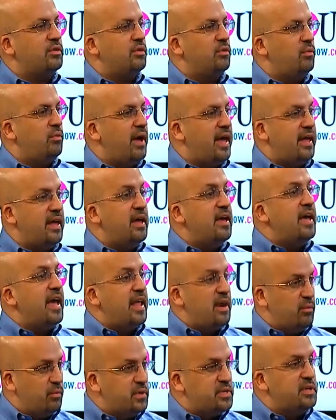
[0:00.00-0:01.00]
away.
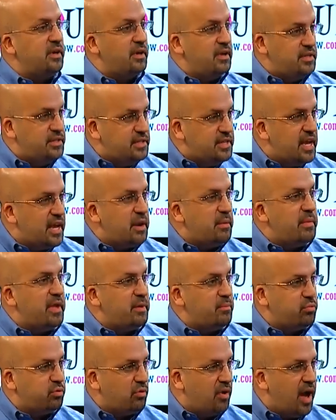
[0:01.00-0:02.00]
And it was a
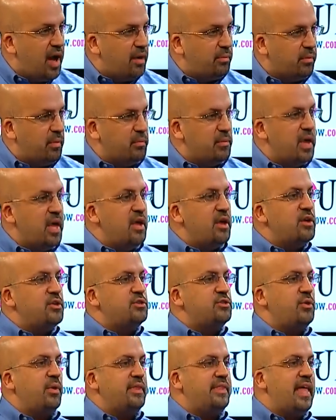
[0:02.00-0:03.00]
legitimate problem.
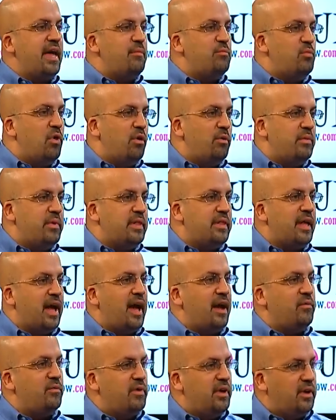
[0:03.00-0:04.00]
So at that moment,
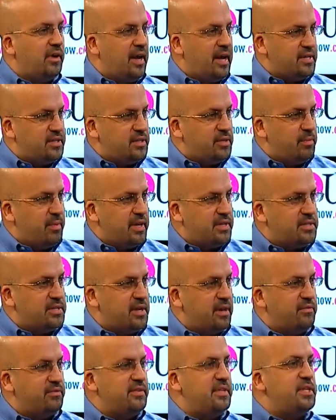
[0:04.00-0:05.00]
I realized to
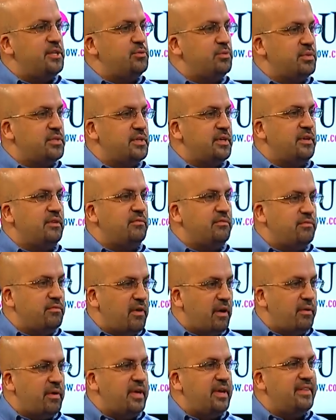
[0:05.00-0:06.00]
myself this was a
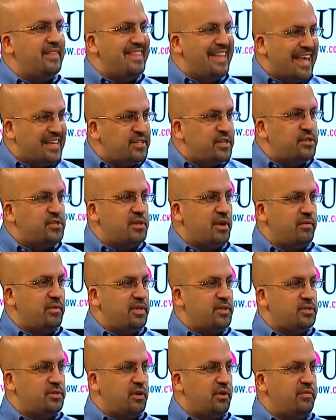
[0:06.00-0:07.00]
very
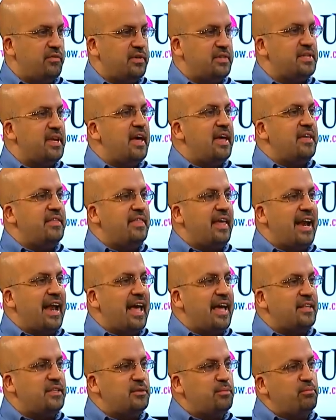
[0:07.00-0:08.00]
necessary service that I
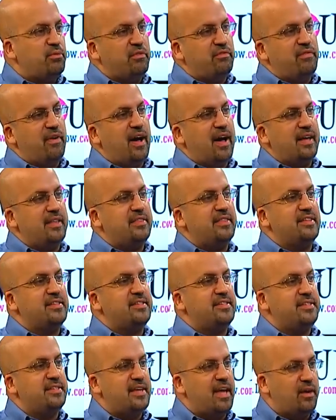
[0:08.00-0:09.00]
had to provide the
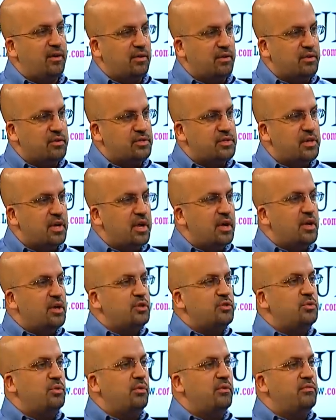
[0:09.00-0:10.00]
sellers
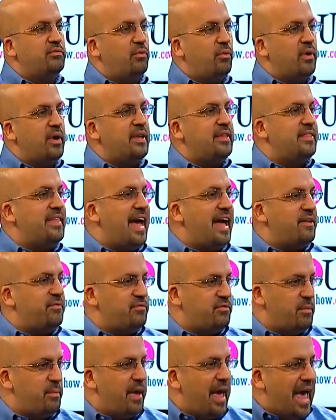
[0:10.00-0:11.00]
to avoid that
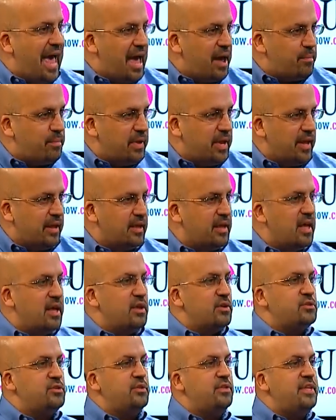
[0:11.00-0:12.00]
from happening.
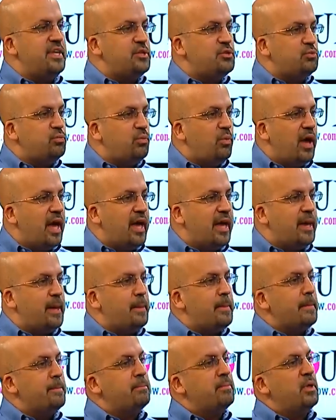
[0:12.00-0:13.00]
So this way,
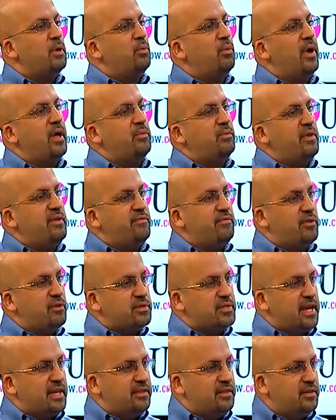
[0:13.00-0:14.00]
when we
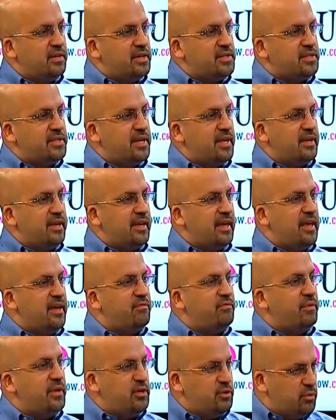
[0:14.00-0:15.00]
first get the listing,
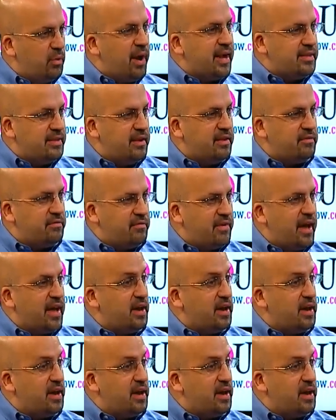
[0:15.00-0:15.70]
if we do identify